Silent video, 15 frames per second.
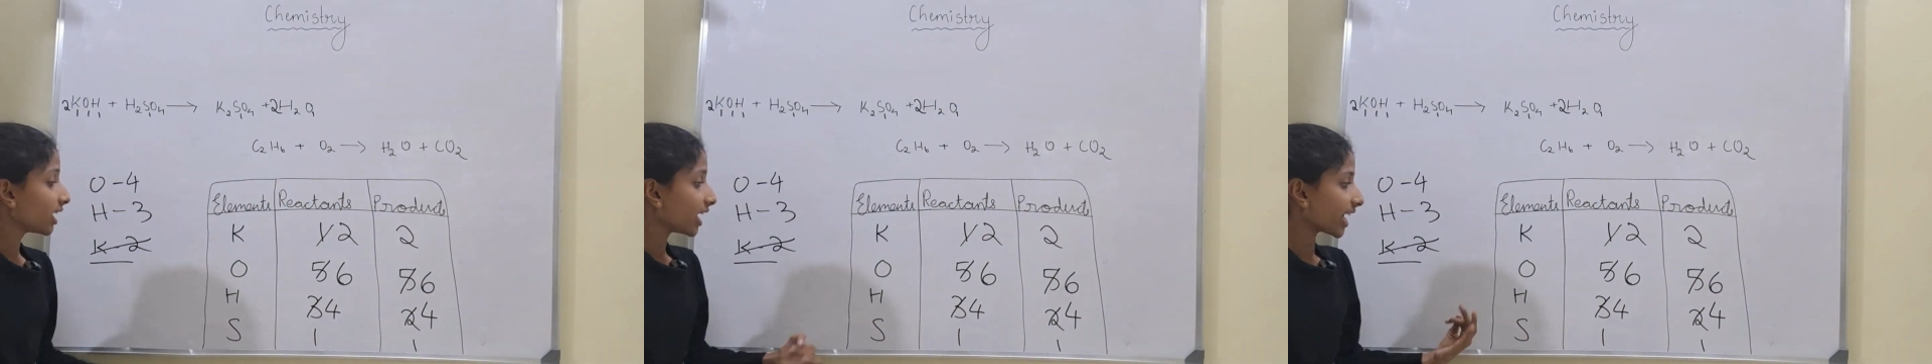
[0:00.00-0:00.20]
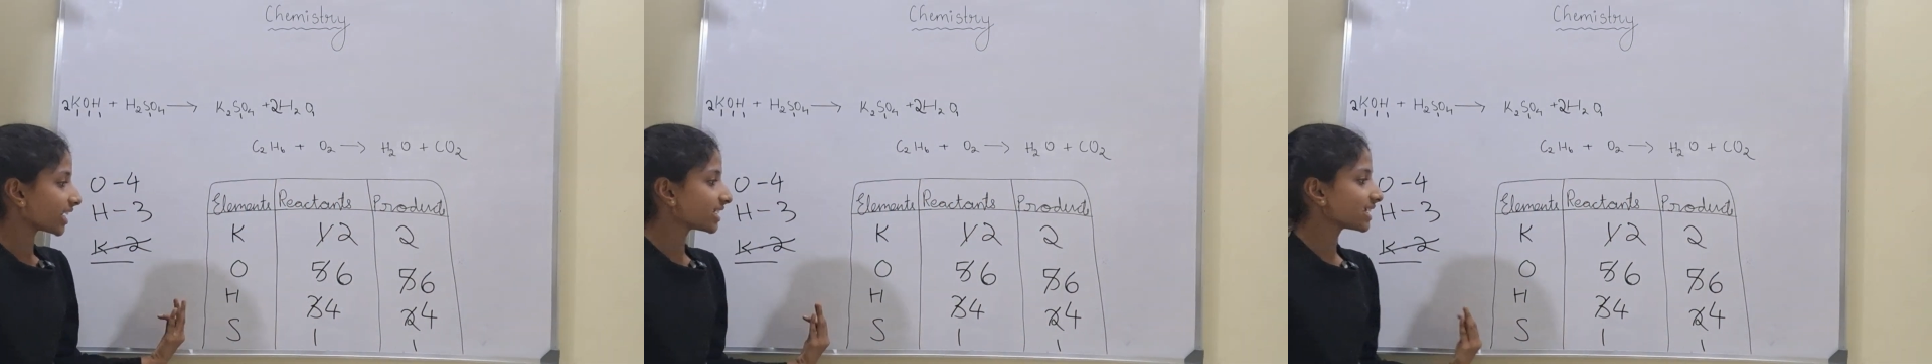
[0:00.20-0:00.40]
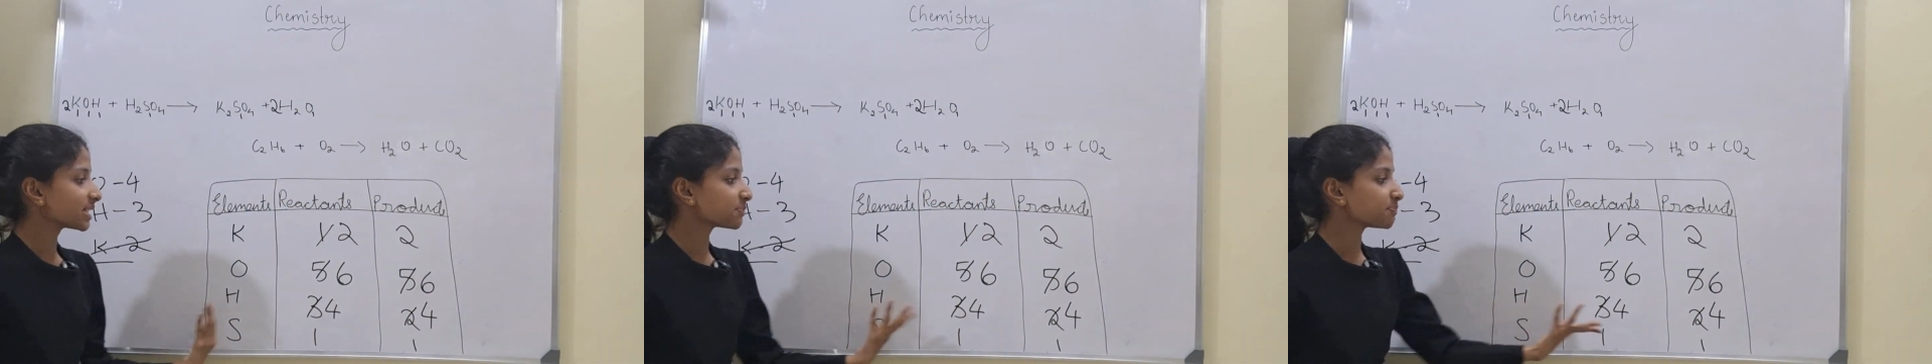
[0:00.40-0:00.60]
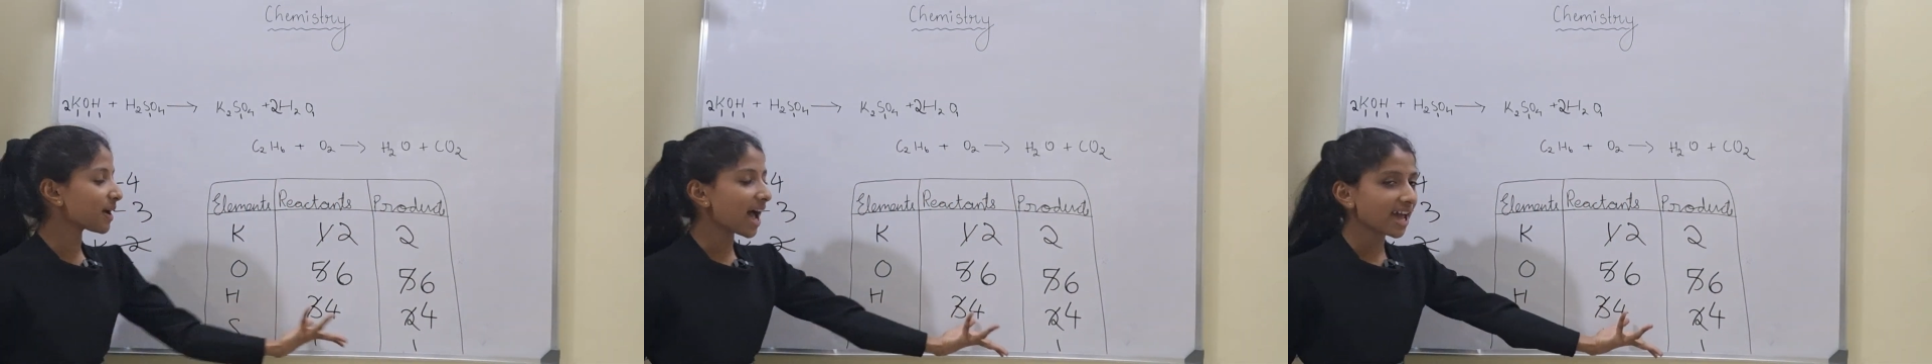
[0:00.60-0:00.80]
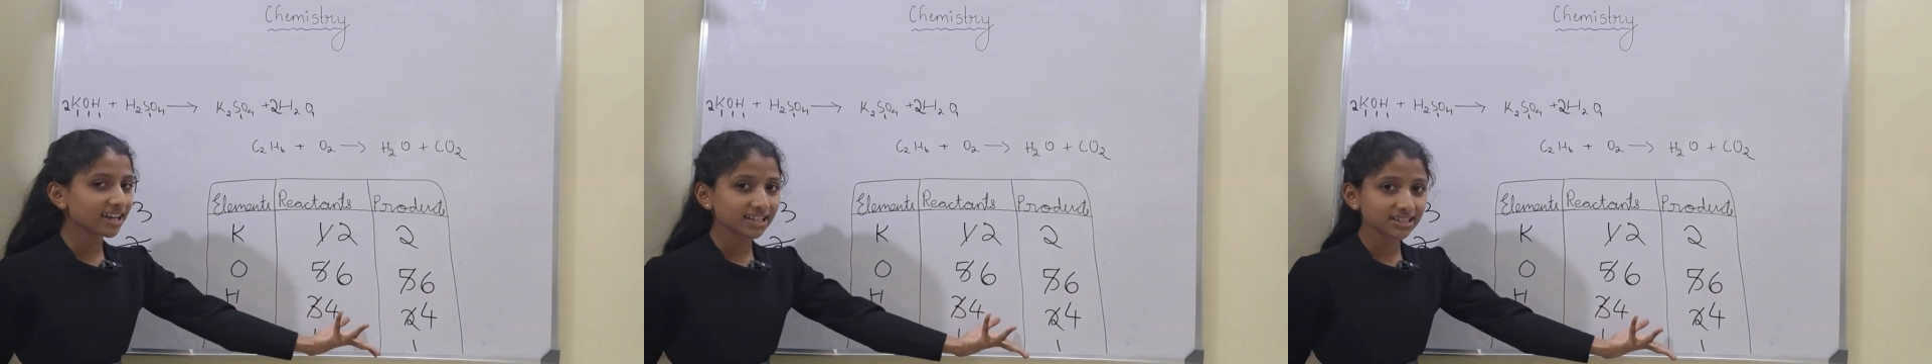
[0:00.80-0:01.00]
it is
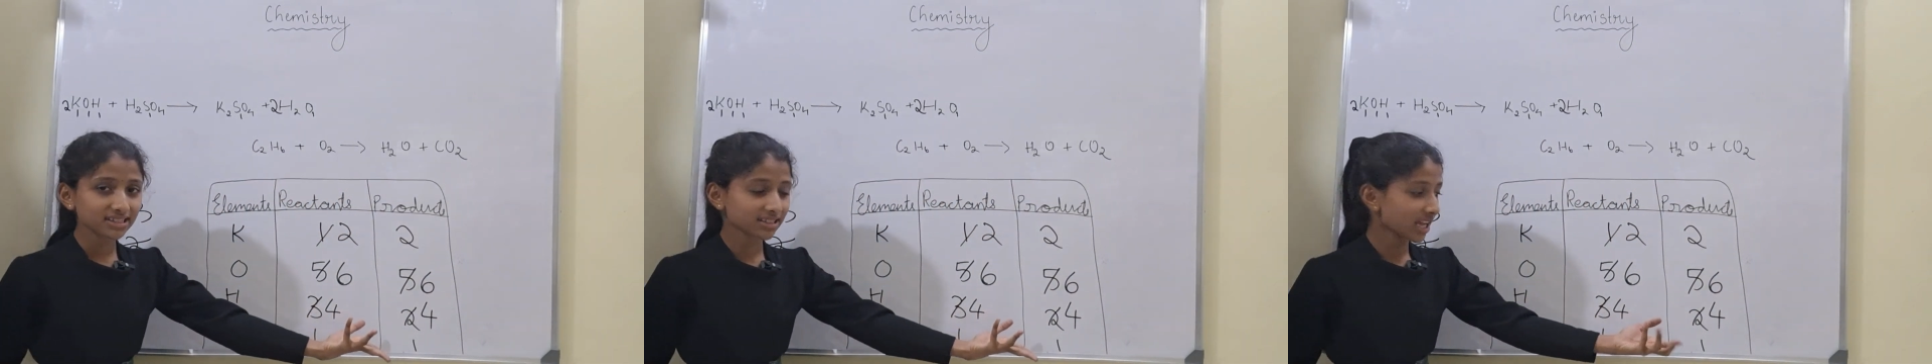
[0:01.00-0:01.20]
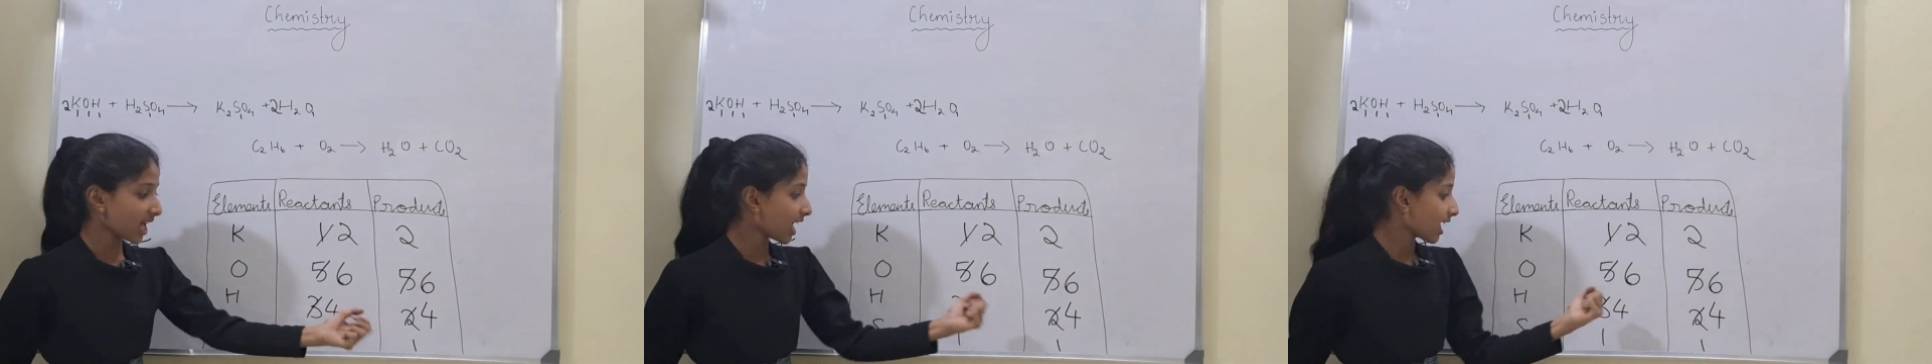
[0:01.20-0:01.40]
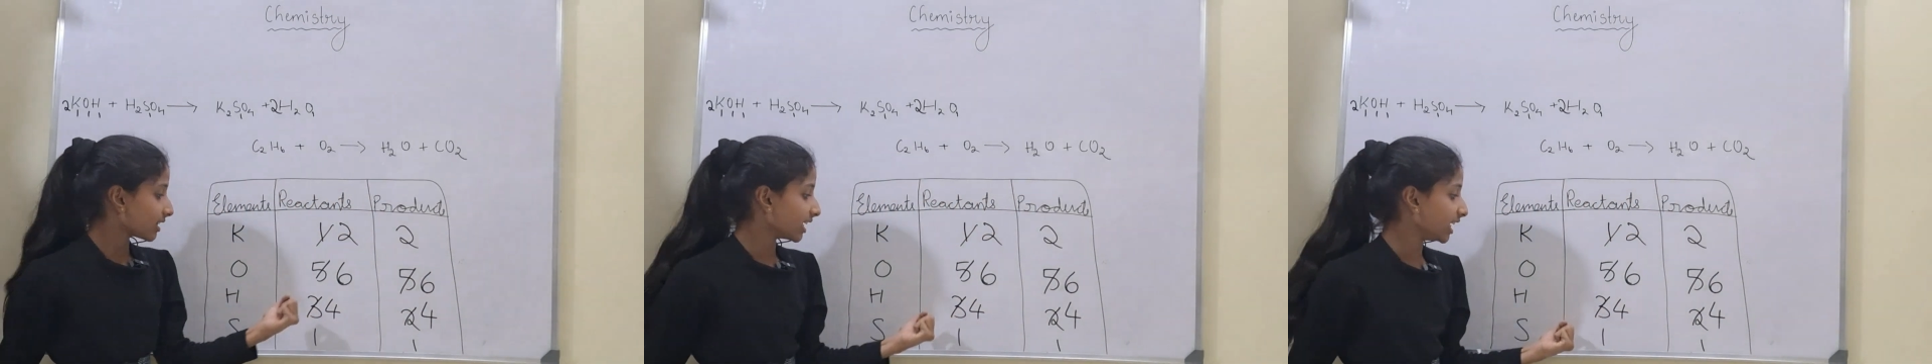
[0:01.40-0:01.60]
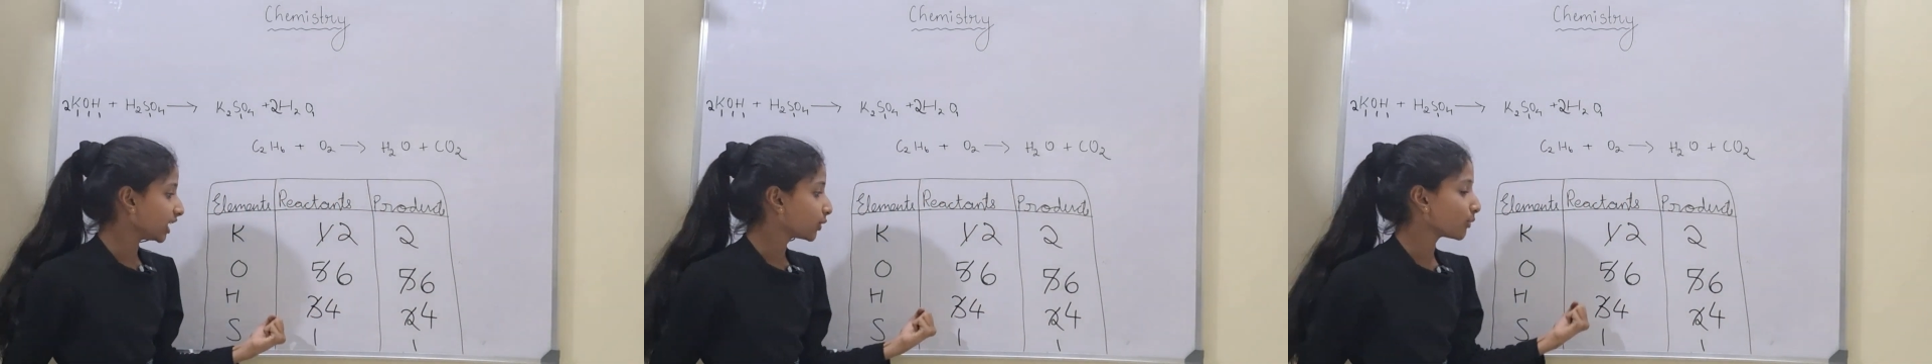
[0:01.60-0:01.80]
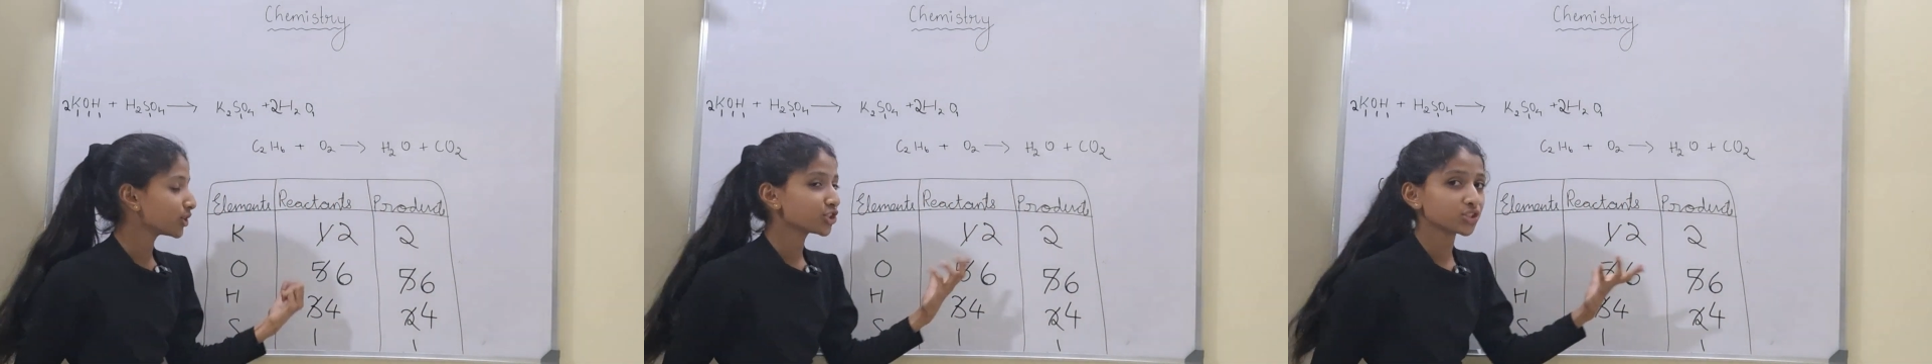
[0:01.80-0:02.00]
balanced. The
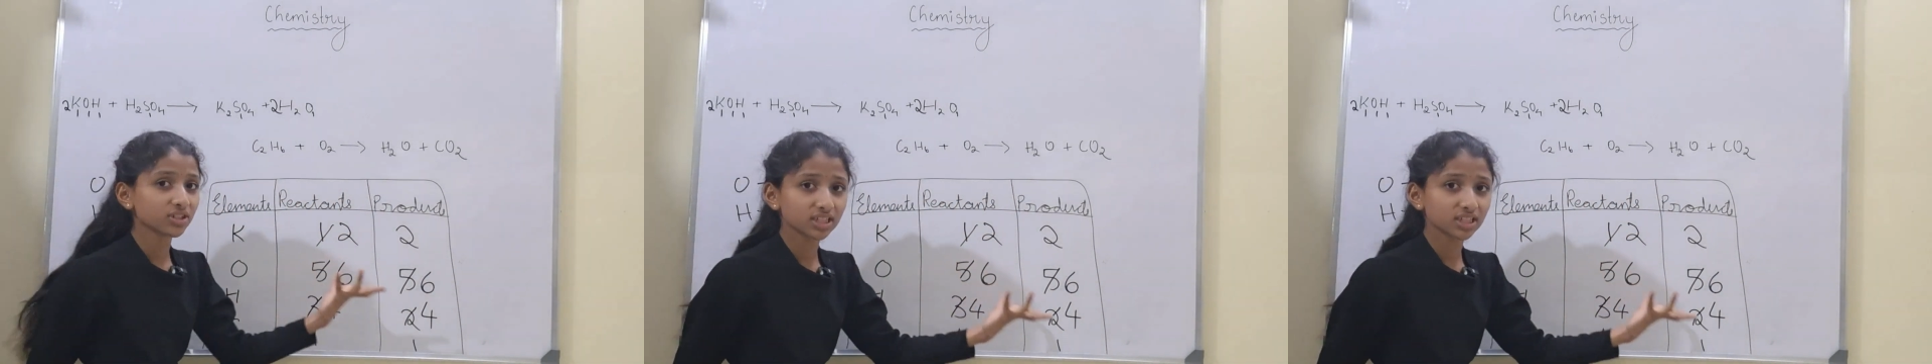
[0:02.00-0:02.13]
equation